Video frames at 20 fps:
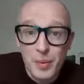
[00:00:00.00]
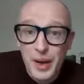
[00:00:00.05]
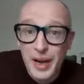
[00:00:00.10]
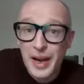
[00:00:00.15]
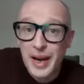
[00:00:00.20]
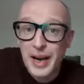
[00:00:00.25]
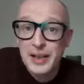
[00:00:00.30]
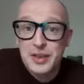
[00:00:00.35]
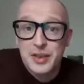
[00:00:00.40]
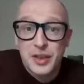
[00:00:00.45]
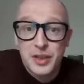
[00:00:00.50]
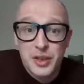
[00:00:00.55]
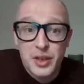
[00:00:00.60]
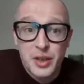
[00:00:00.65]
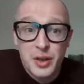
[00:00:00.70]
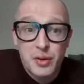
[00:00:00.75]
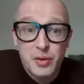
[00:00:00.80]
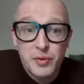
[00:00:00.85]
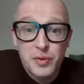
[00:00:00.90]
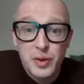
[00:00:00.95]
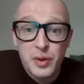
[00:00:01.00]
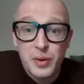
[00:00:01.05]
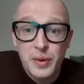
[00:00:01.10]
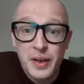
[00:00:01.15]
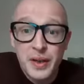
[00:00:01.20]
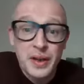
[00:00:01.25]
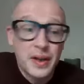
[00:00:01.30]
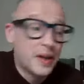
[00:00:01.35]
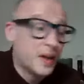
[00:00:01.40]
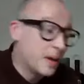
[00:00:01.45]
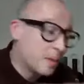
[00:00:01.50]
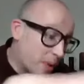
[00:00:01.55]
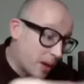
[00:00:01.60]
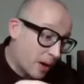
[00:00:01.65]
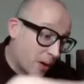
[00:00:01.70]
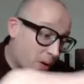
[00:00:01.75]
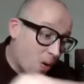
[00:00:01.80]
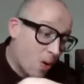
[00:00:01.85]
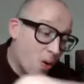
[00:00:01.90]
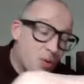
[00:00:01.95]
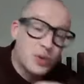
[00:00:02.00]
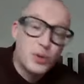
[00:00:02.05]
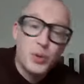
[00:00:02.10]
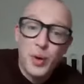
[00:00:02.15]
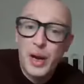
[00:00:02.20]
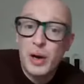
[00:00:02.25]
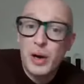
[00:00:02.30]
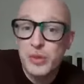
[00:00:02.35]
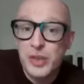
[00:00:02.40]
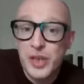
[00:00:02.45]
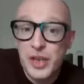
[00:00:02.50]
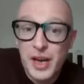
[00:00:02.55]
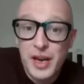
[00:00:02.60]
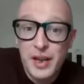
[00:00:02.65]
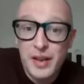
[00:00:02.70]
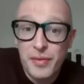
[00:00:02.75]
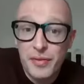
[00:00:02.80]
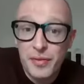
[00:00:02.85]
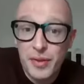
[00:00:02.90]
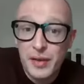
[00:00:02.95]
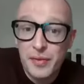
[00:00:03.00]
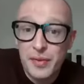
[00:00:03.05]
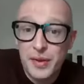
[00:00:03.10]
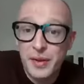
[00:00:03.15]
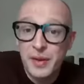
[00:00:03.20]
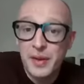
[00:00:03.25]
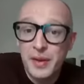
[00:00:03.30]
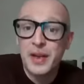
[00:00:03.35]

why it has such a cult following. But it also helps create the flavour.